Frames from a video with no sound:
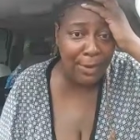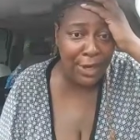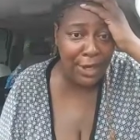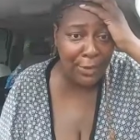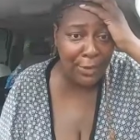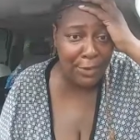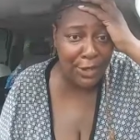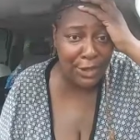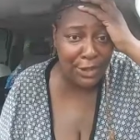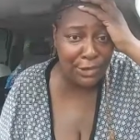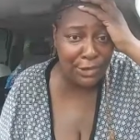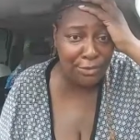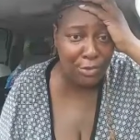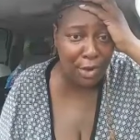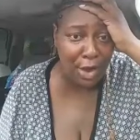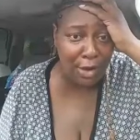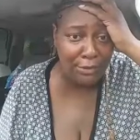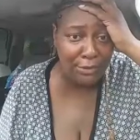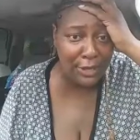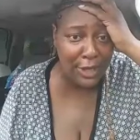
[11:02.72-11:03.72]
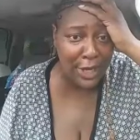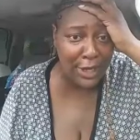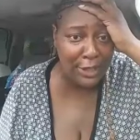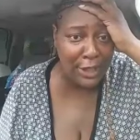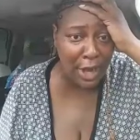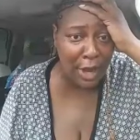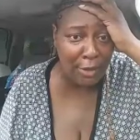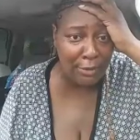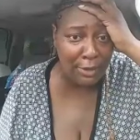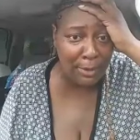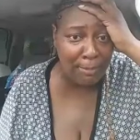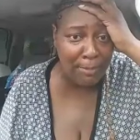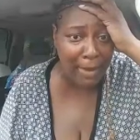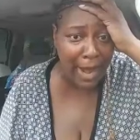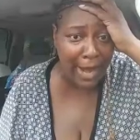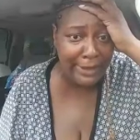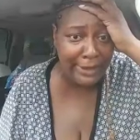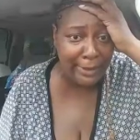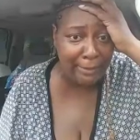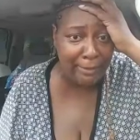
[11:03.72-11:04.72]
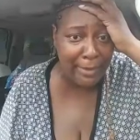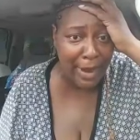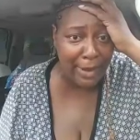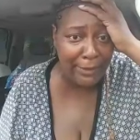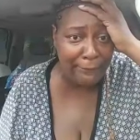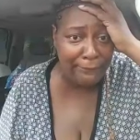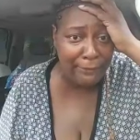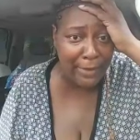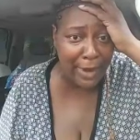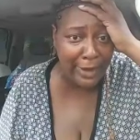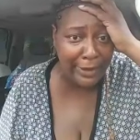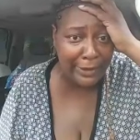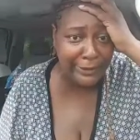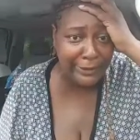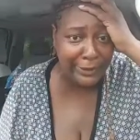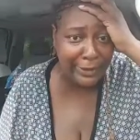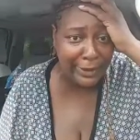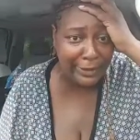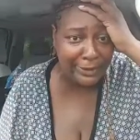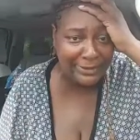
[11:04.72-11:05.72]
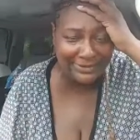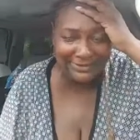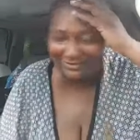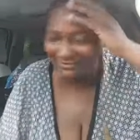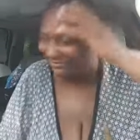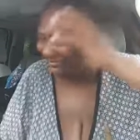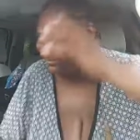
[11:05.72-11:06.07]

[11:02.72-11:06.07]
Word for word: Petey Wee straw dick gone to bite the motherfucking dust.